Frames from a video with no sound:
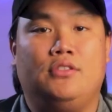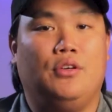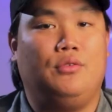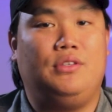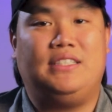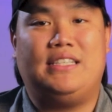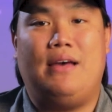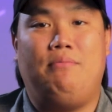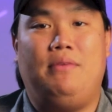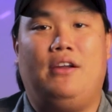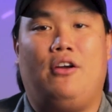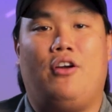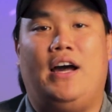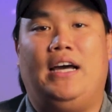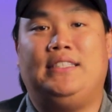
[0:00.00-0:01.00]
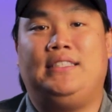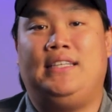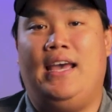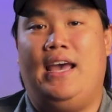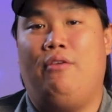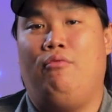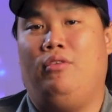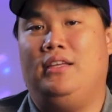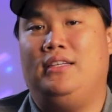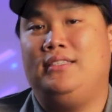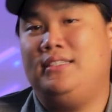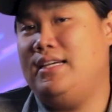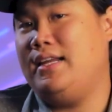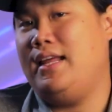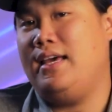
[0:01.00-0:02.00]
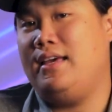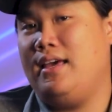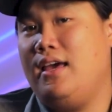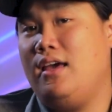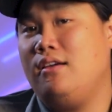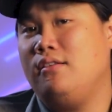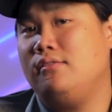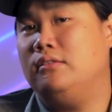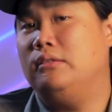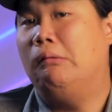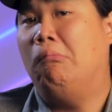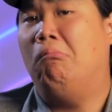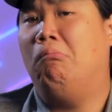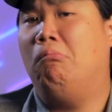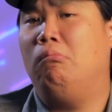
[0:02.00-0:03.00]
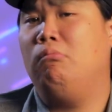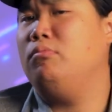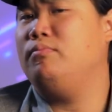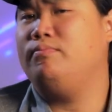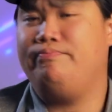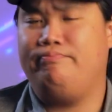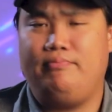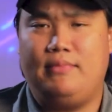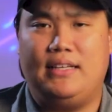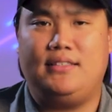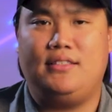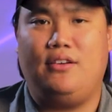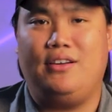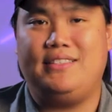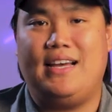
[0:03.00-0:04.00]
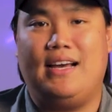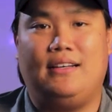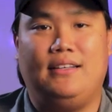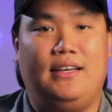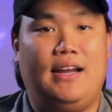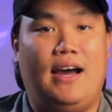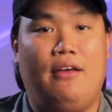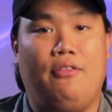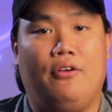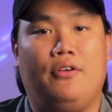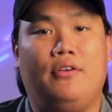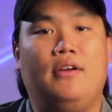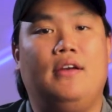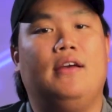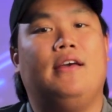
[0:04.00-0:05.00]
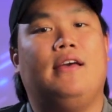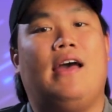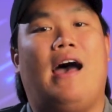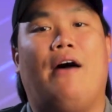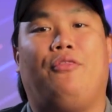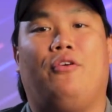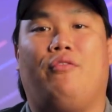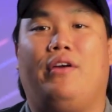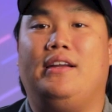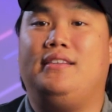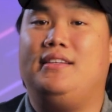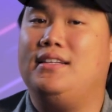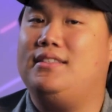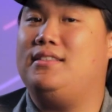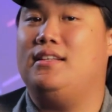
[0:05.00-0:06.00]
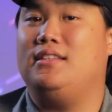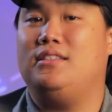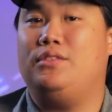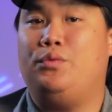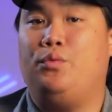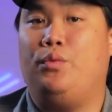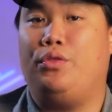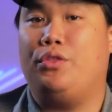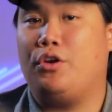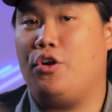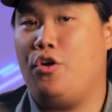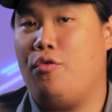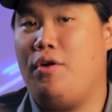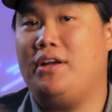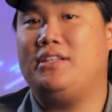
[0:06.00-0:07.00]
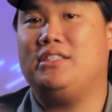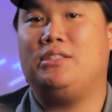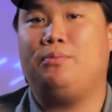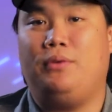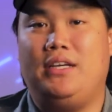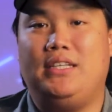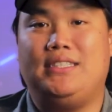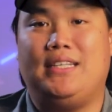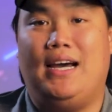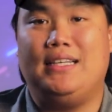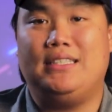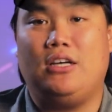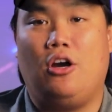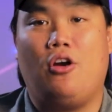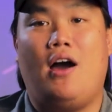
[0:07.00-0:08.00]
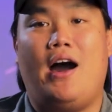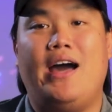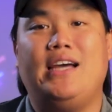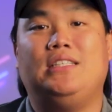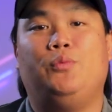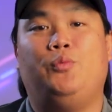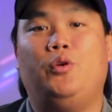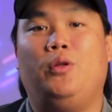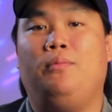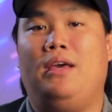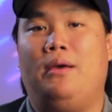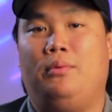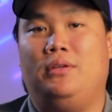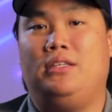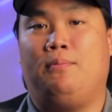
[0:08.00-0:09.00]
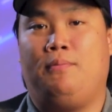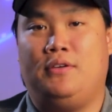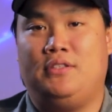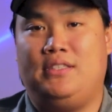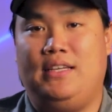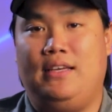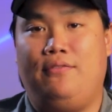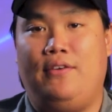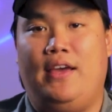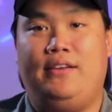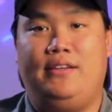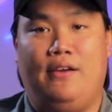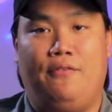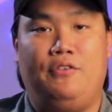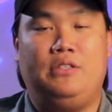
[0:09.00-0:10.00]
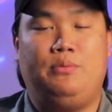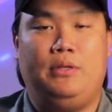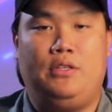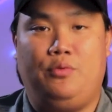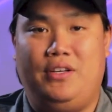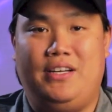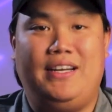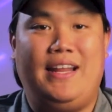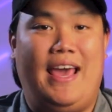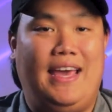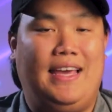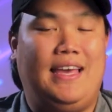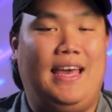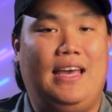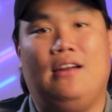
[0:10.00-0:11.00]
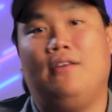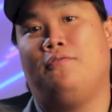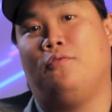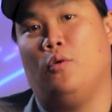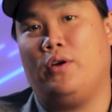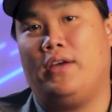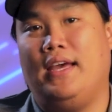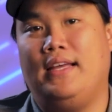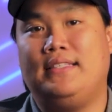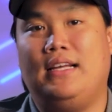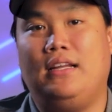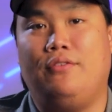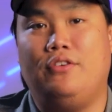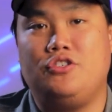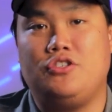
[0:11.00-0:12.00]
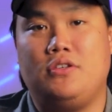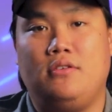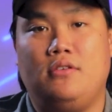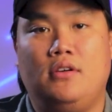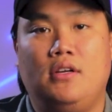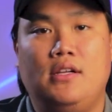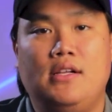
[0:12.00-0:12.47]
So does that mean our eyes can't really see in eight K? That's not exactly it either. At the right distance, with the correct display size, our eyes will be able to perceive a difference between an eight K and a four K television.